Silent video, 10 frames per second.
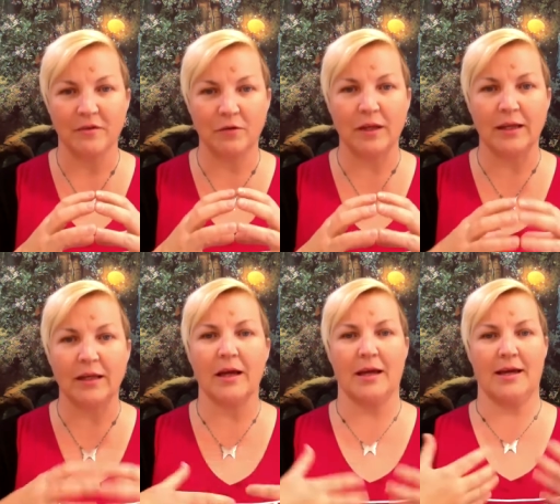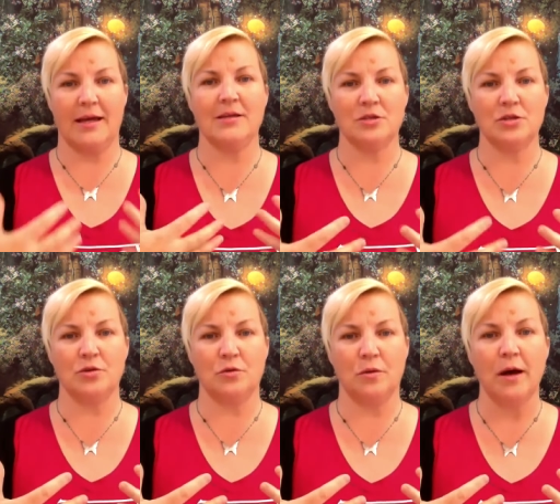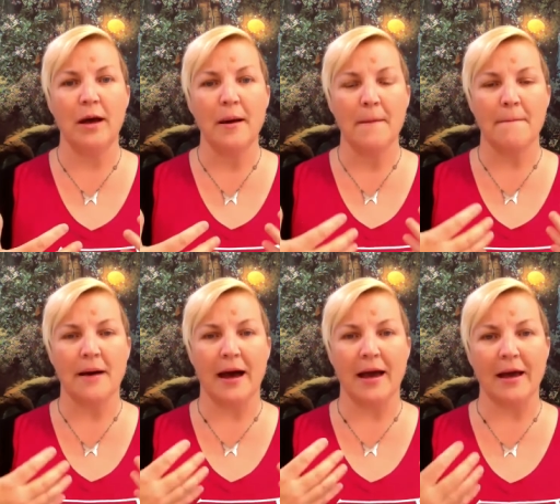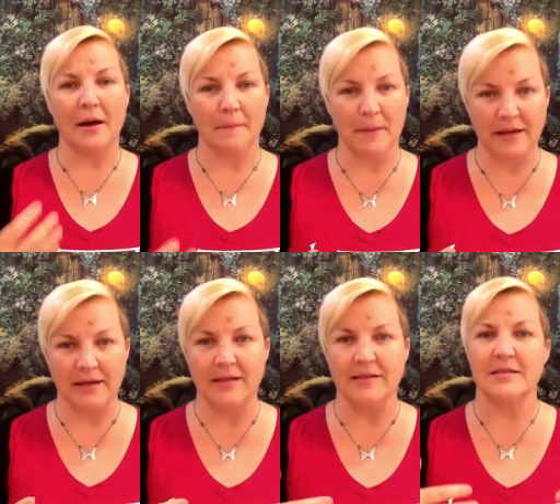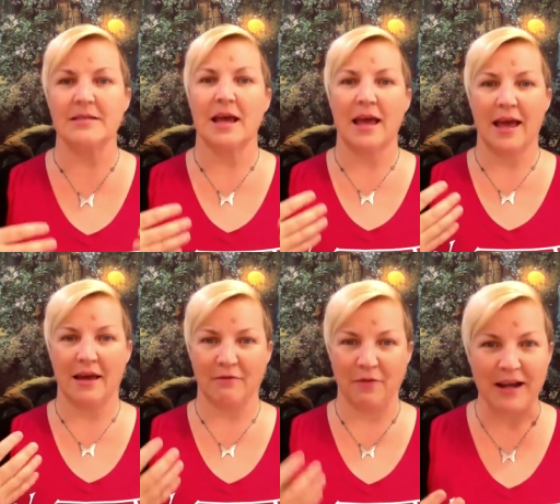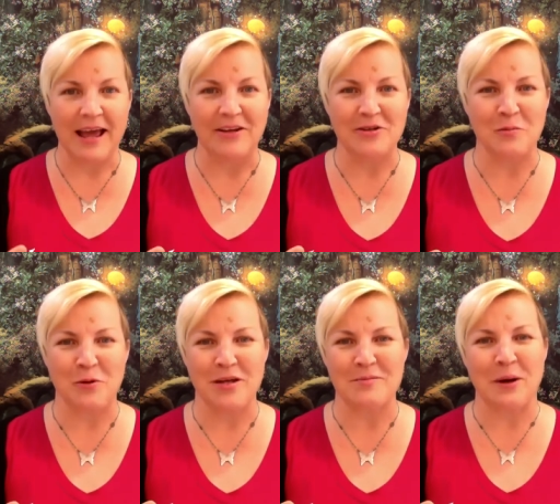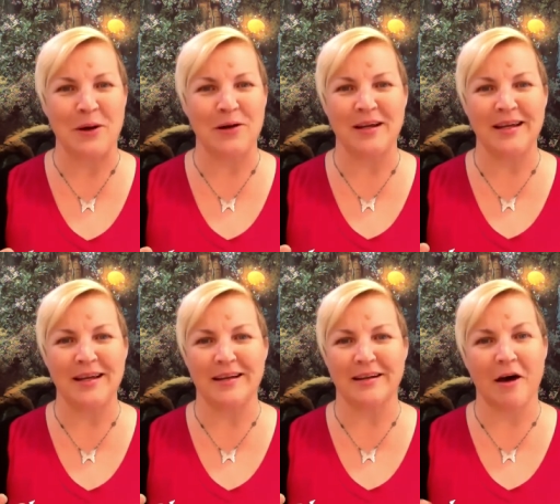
feeling into my abundance and financial prosperity and